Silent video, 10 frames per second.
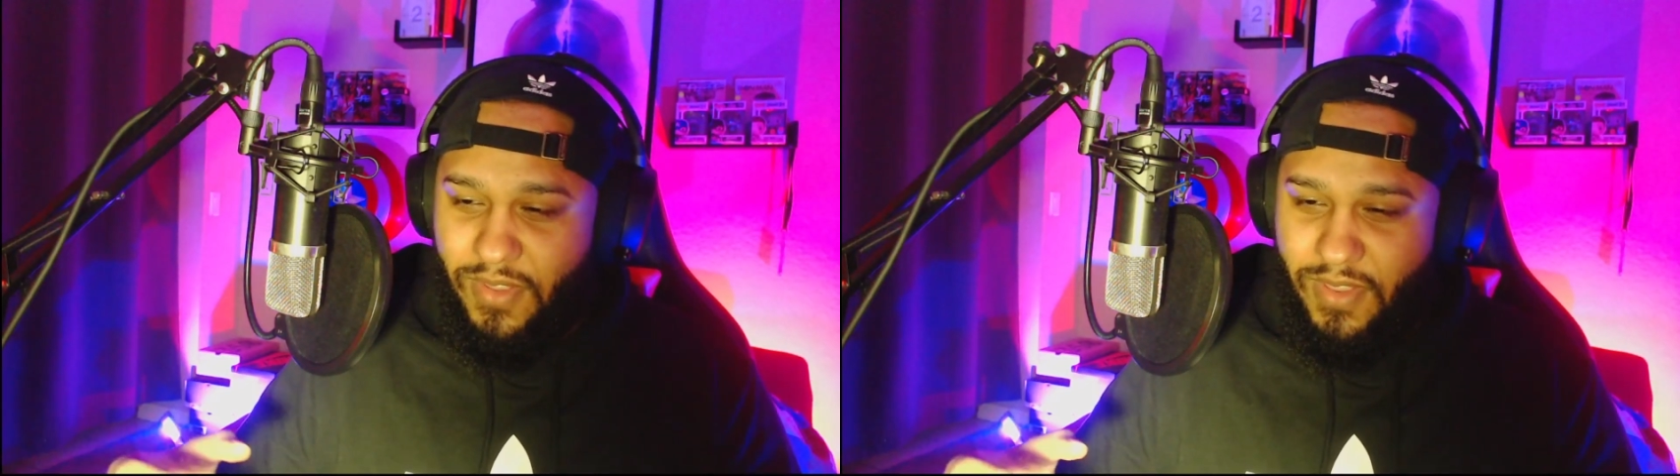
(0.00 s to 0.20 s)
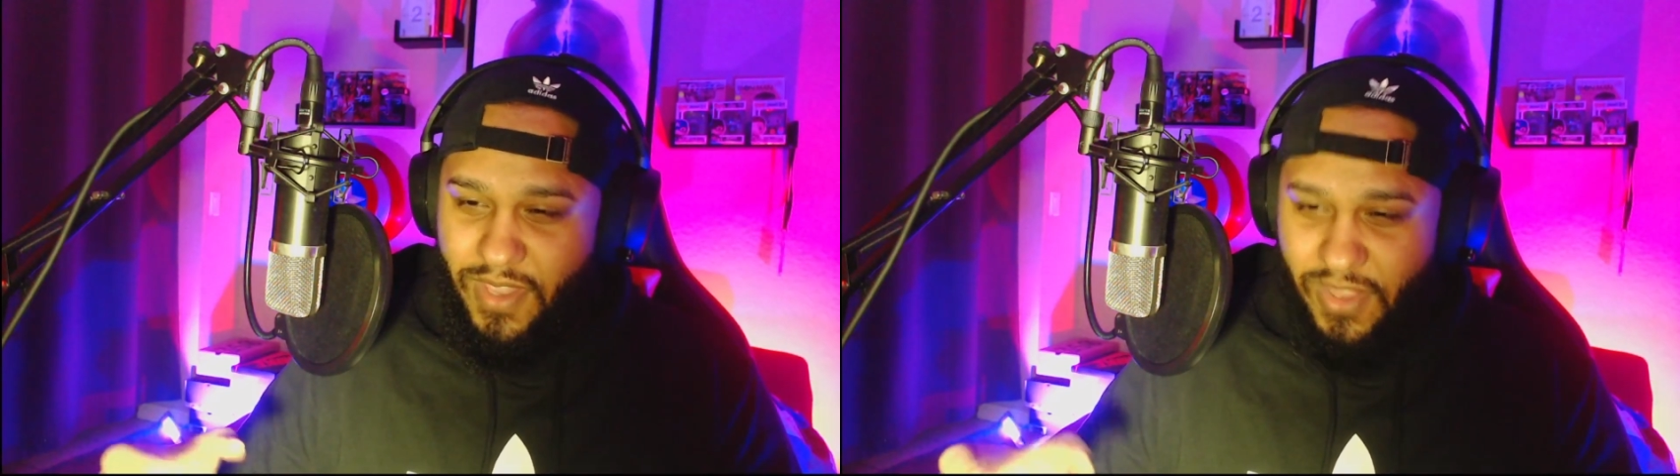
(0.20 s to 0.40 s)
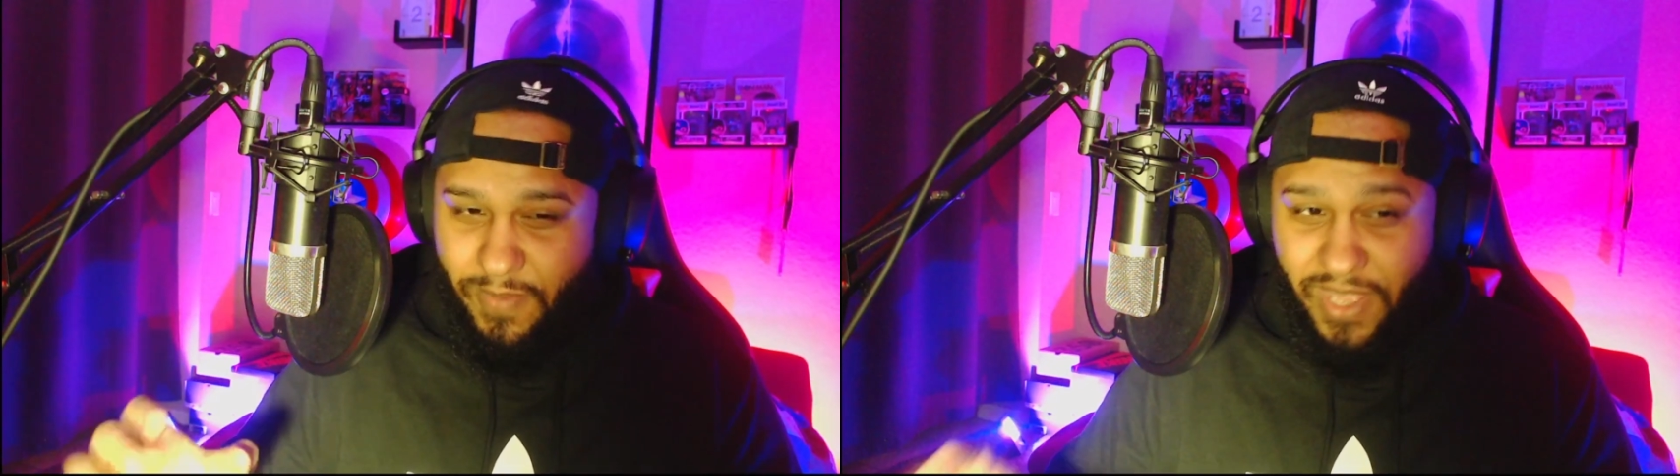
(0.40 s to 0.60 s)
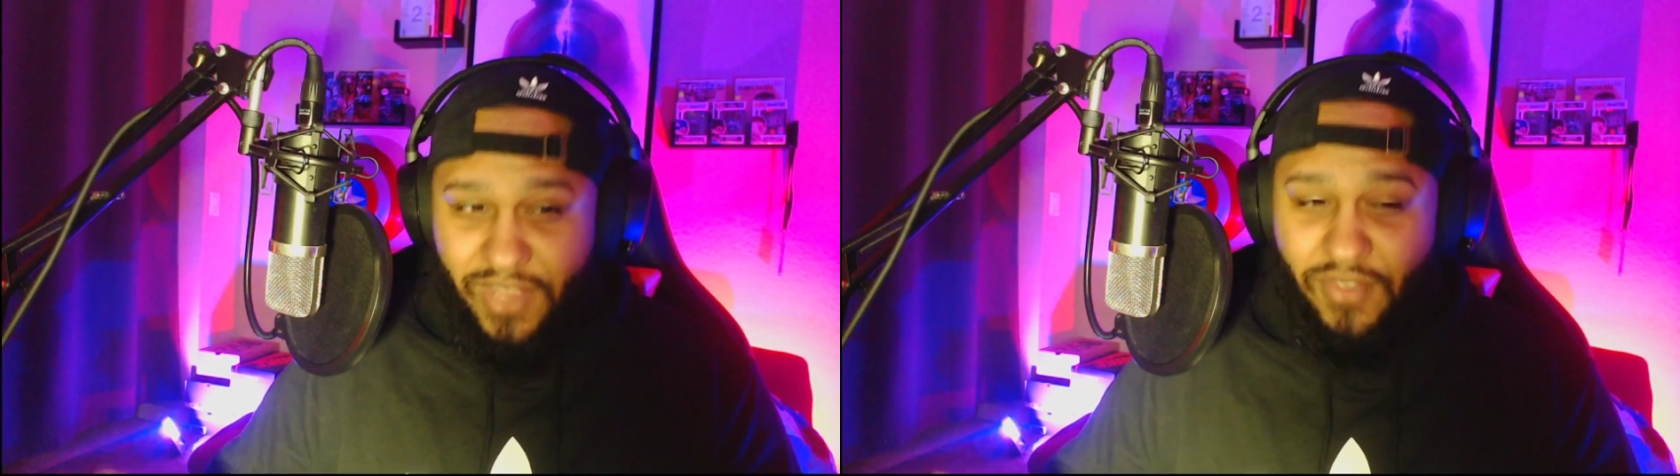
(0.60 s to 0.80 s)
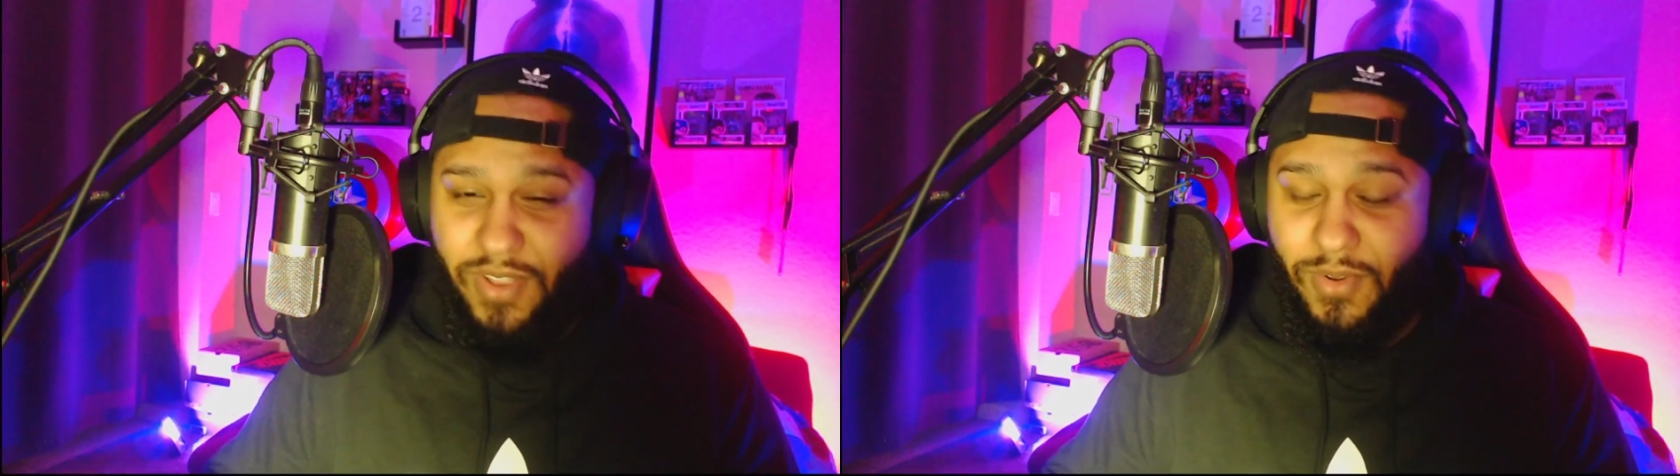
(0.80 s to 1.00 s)
either to be in the
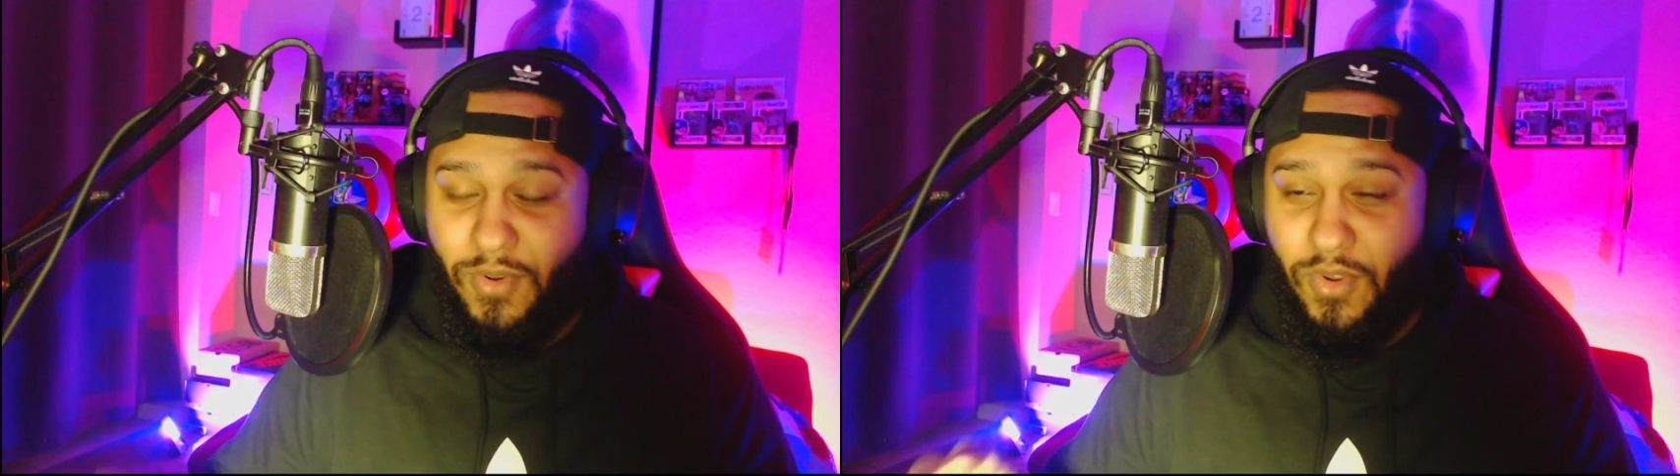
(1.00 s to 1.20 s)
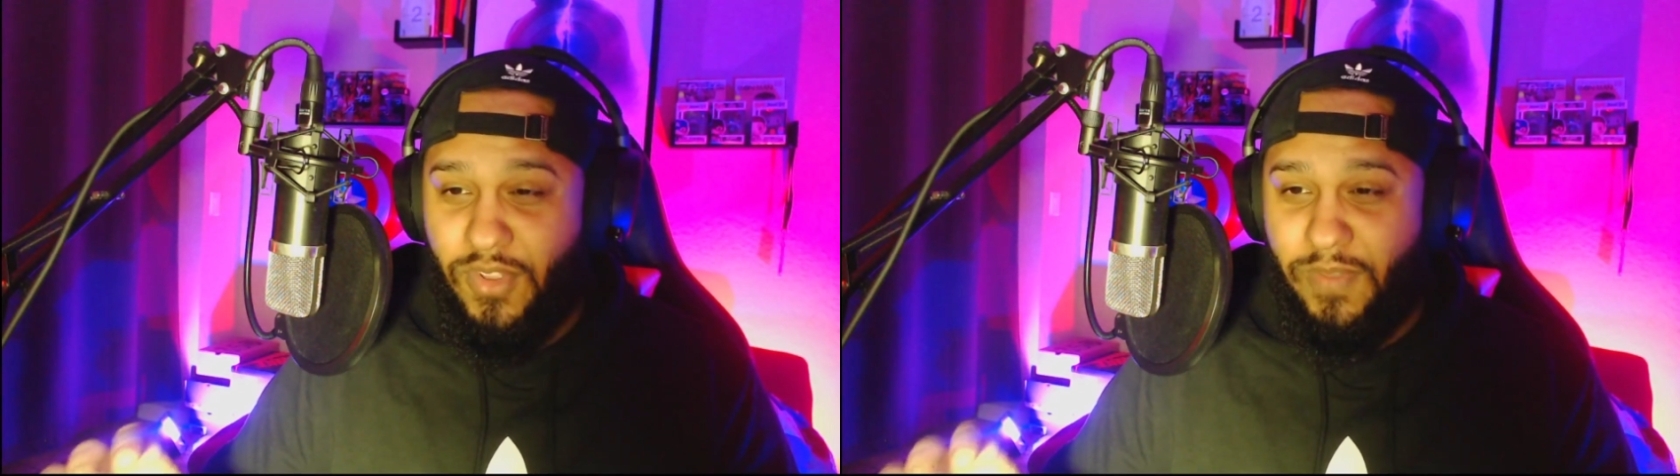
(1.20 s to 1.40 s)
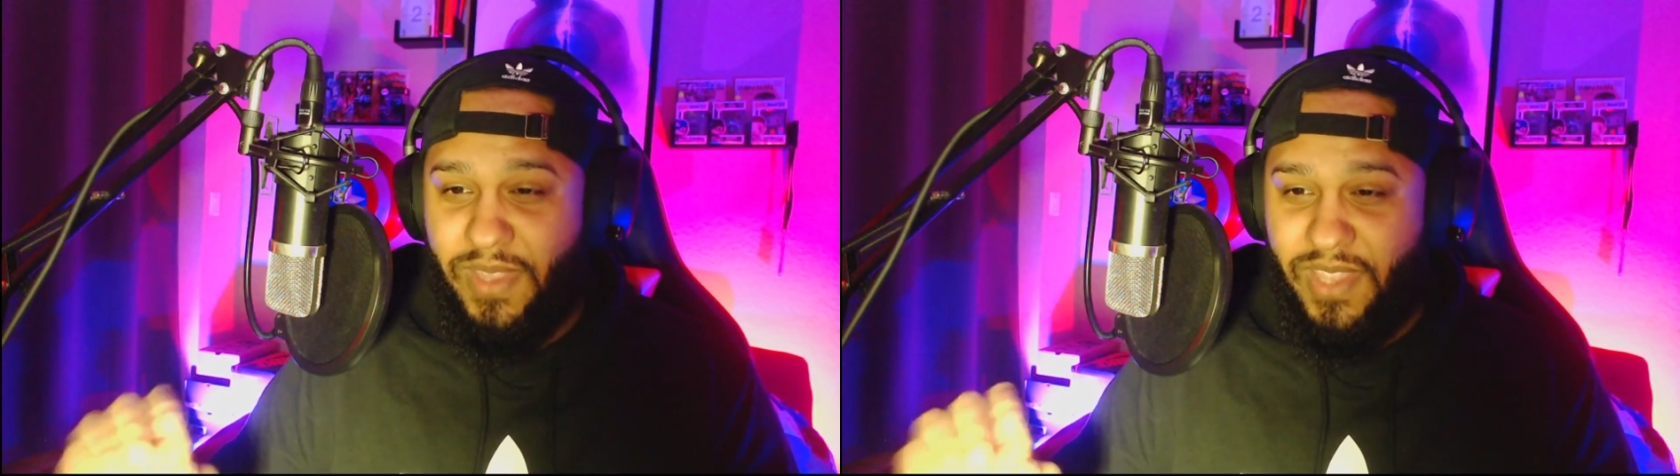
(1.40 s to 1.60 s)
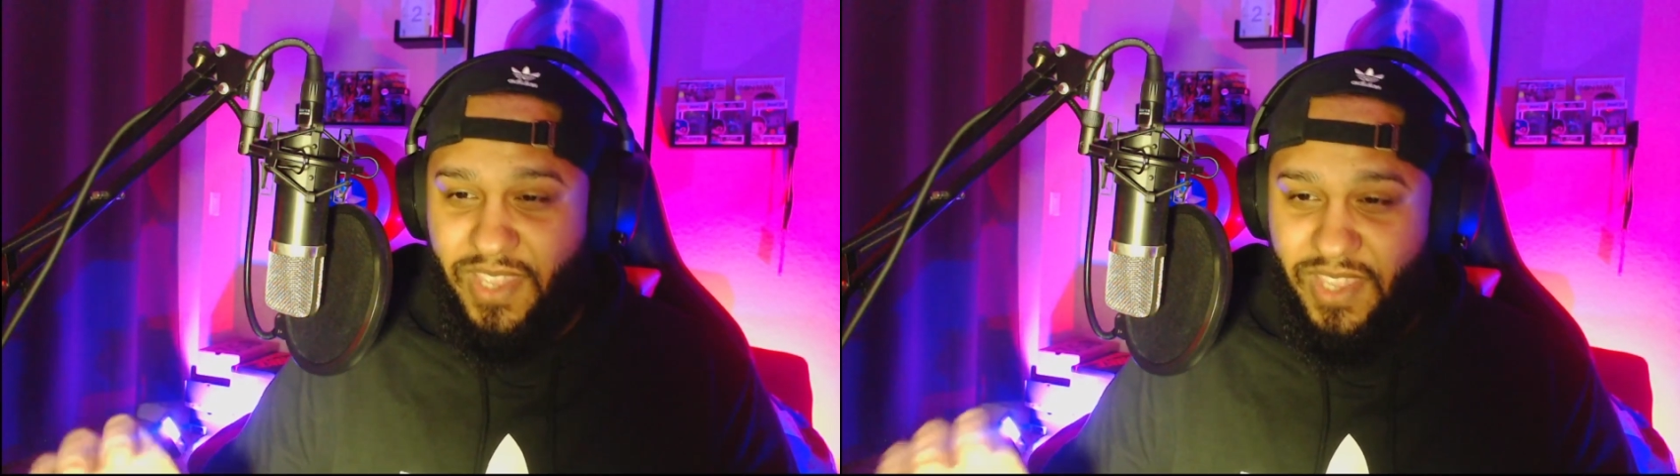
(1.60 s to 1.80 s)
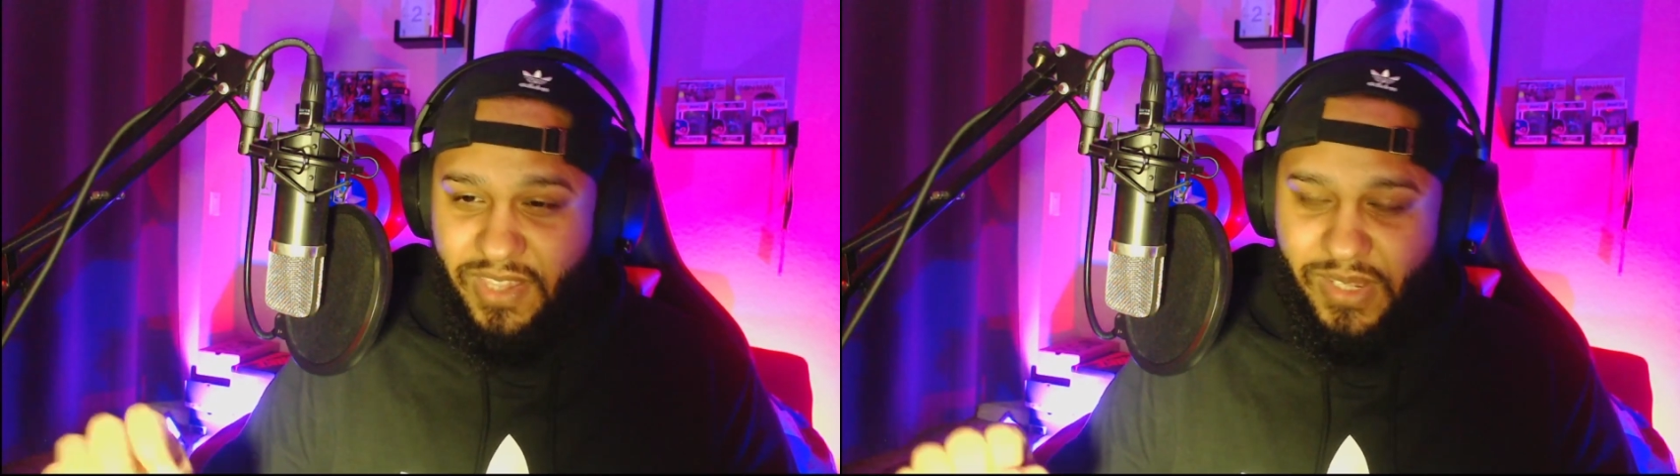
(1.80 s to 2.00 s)
trailer or to be
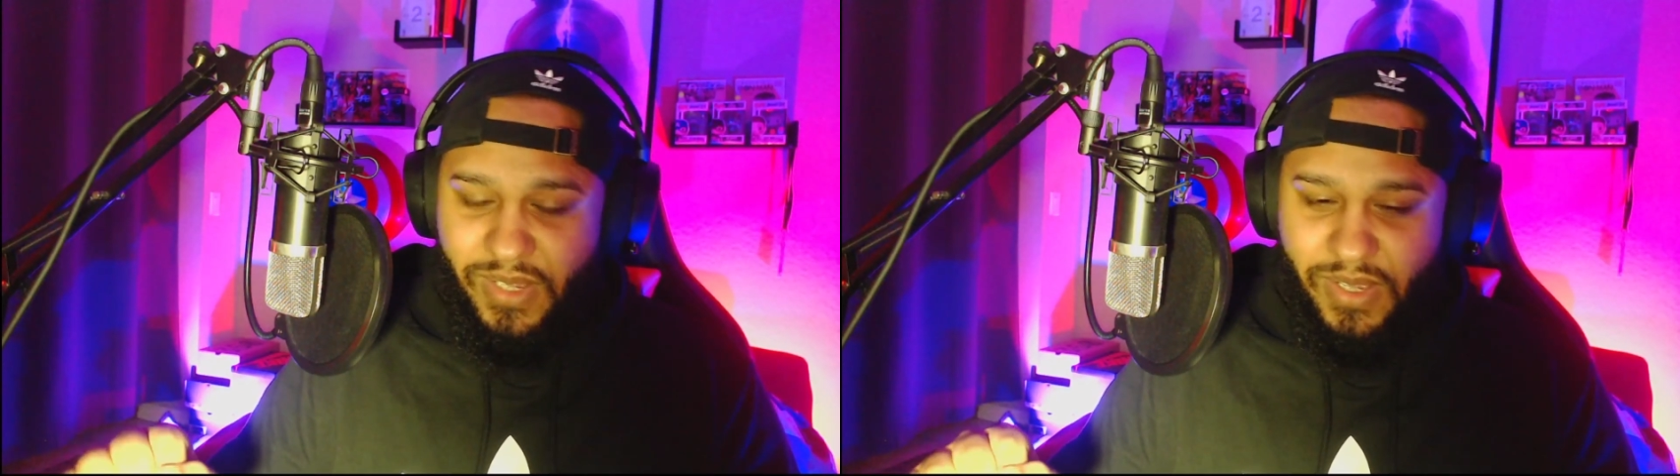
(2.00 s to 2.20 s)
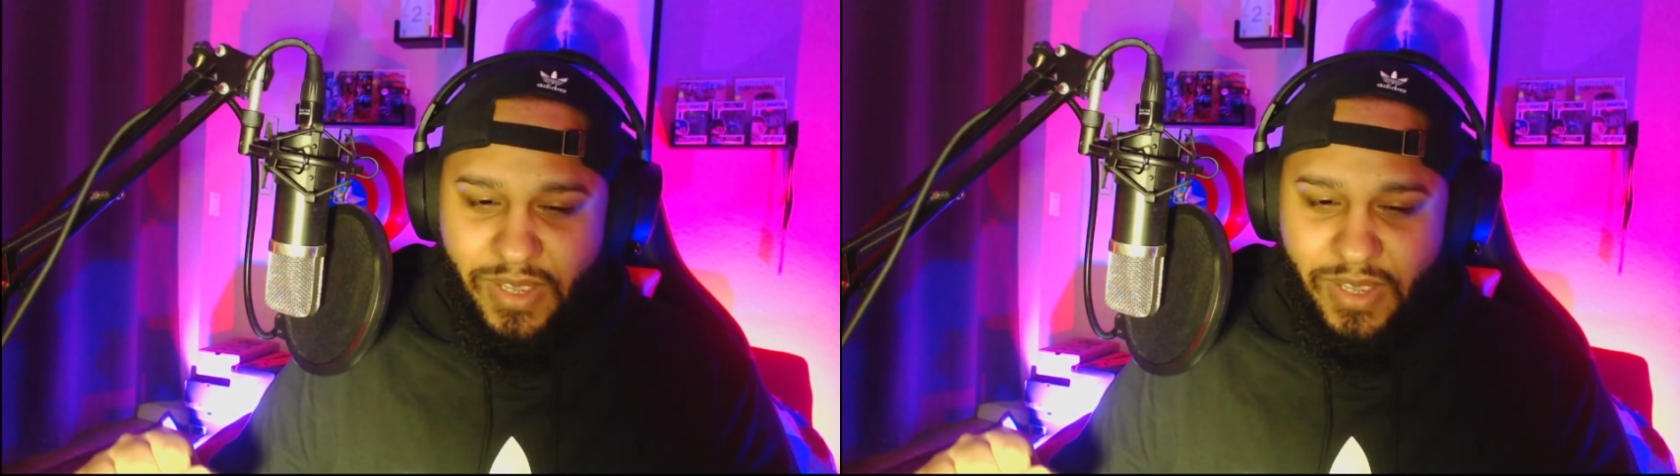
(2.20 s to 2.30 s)
teased.